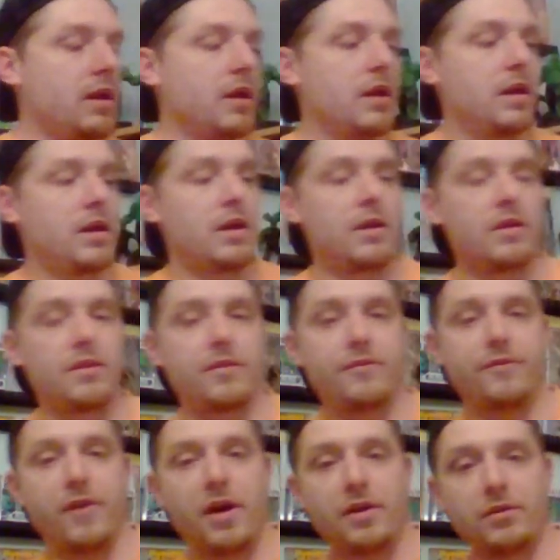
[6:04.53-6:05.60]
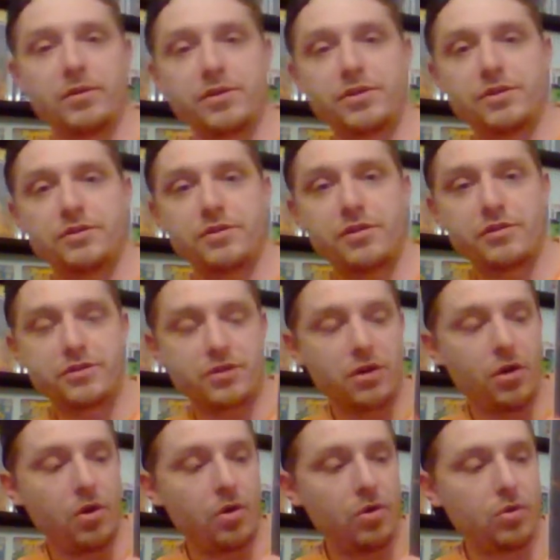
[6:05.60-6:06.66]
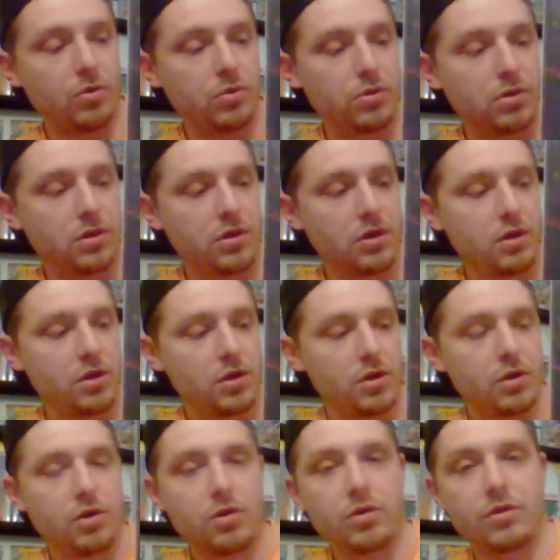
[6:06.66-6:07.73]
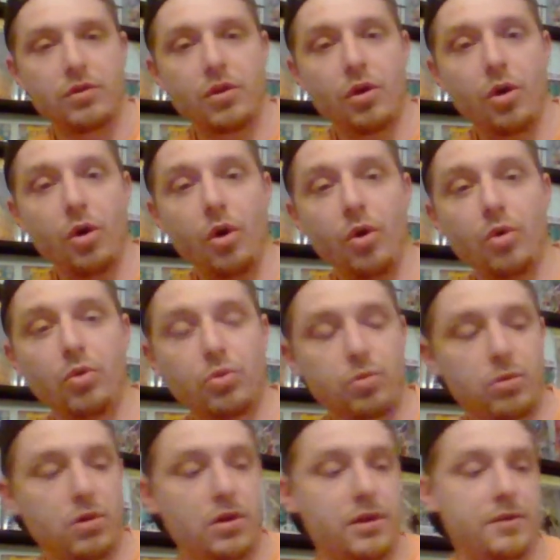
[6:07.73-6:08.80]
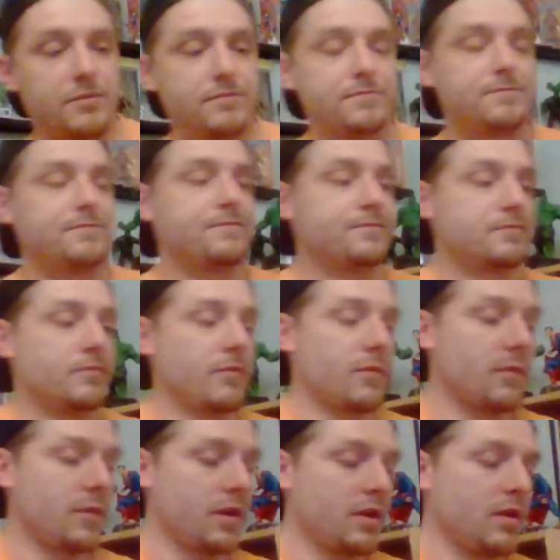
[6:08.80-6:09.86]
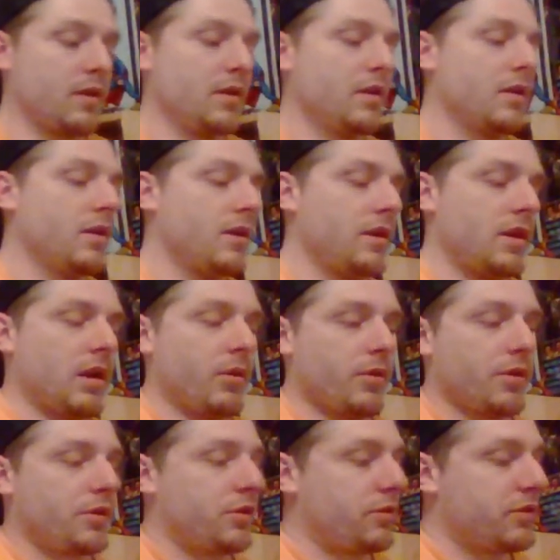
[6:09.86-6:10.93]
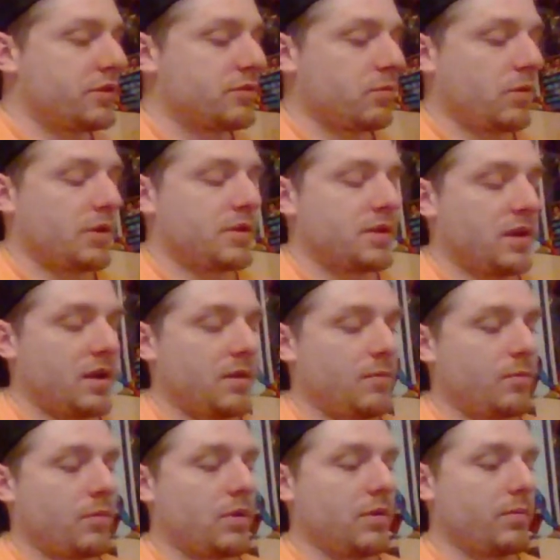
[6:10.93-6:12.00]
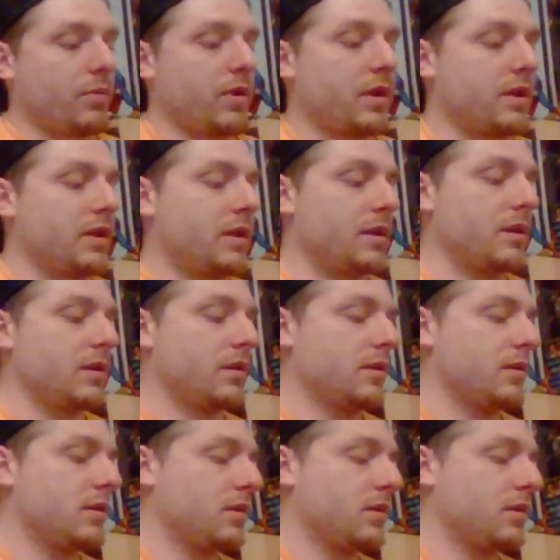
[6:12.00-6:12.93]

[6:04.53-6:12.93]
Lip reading: And the final issue. So there's the whole run. I want to do this one time right here.